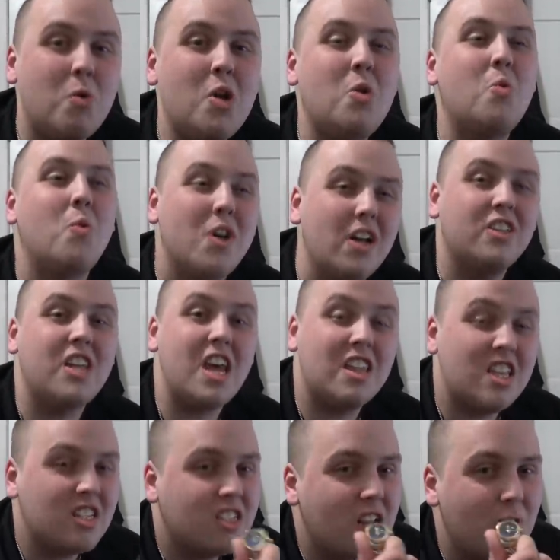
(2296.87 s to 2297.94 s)
we will take
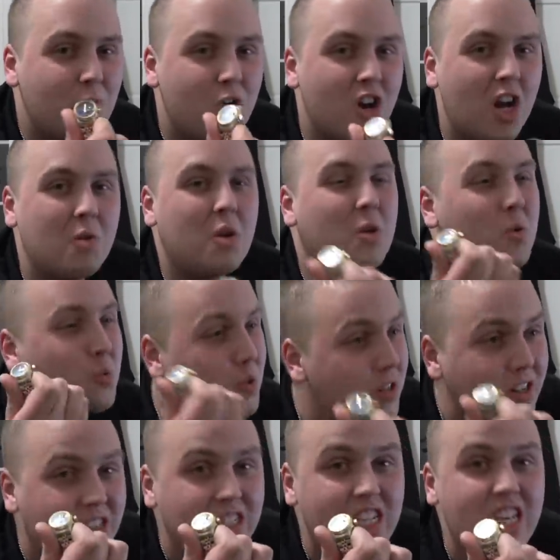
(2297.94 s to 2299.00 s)
this somewhere and we
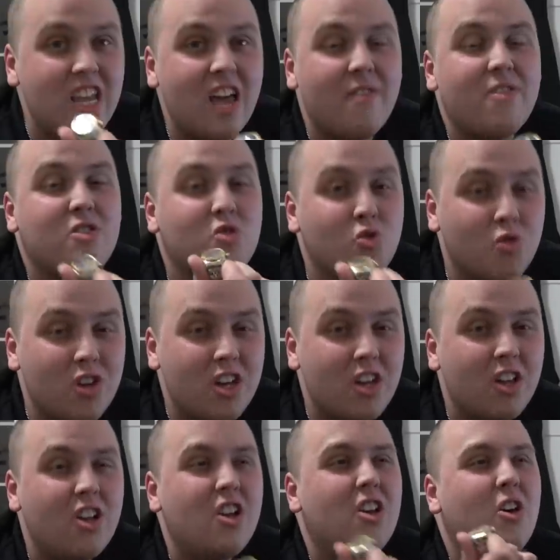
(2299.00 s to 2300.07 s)
will see if it's
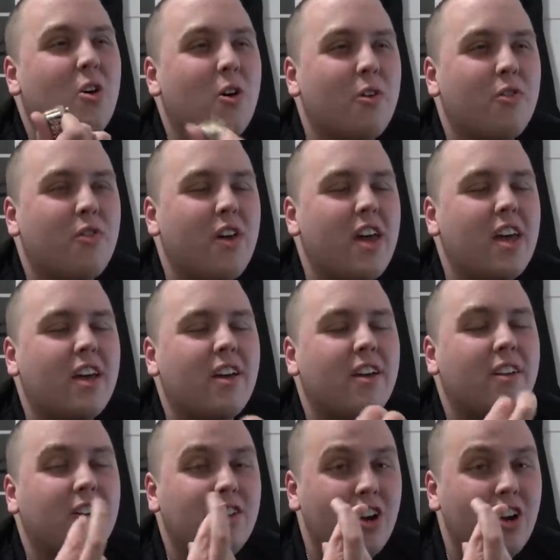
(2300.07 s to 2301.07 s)
real or fake.